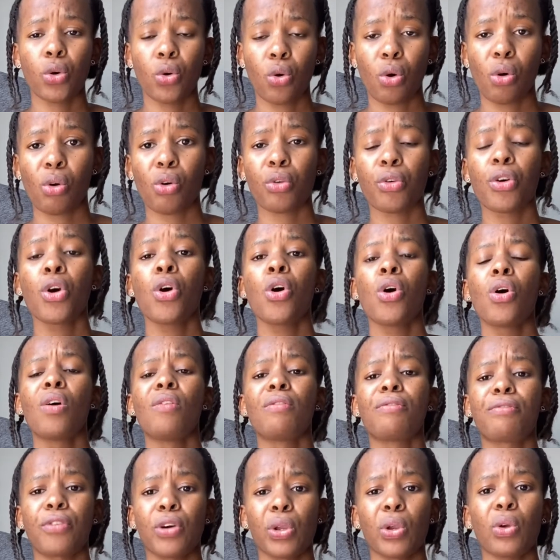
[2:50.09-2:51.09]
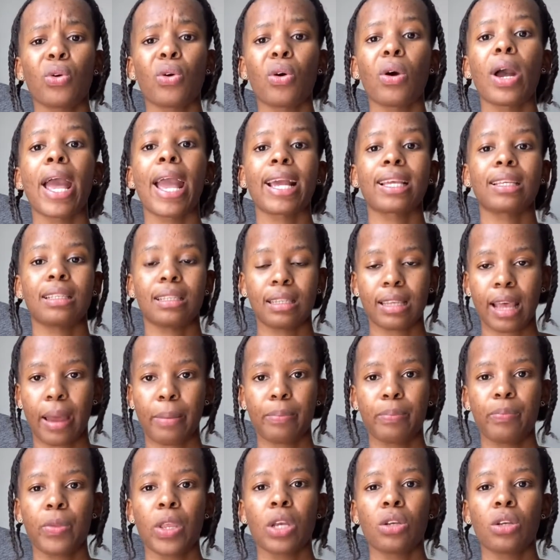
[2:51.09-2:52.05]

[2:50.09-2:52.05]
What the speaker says: go for your exam,